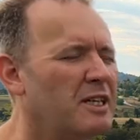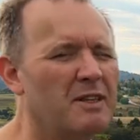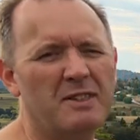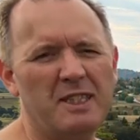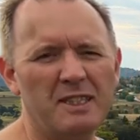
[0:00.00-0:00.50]

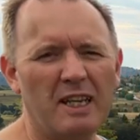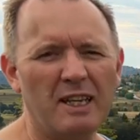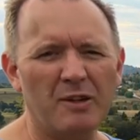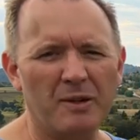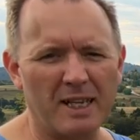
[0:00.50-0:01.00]
Now it's easily
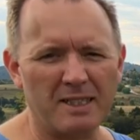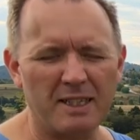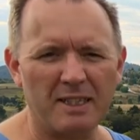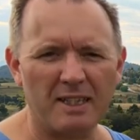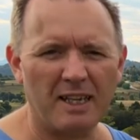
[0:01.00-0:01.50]

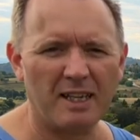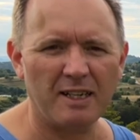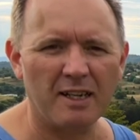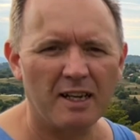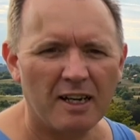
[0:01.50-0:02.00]
corrected
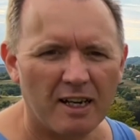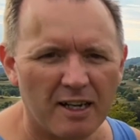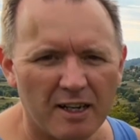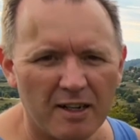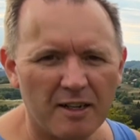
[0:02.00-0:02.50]
in
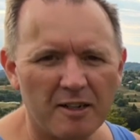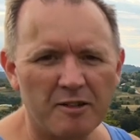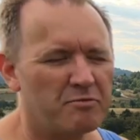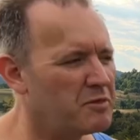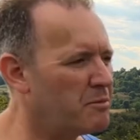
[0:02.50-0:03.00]

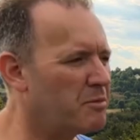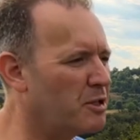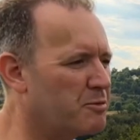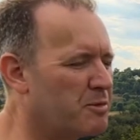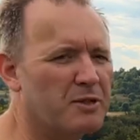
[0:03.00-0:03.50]

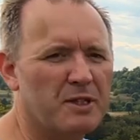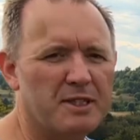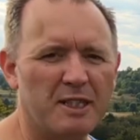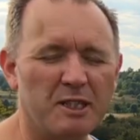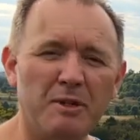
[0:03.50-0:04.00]

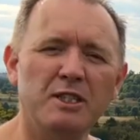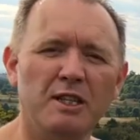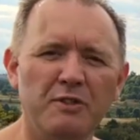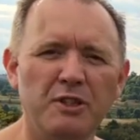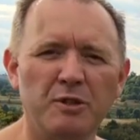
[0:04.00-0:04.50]
post-processing, especially
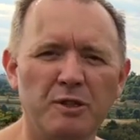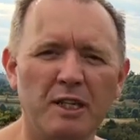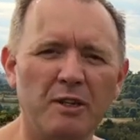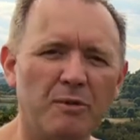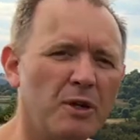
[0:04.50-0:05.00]
if you're
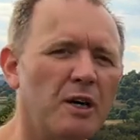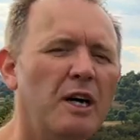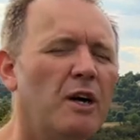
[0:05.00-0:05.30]
shooting in RAW.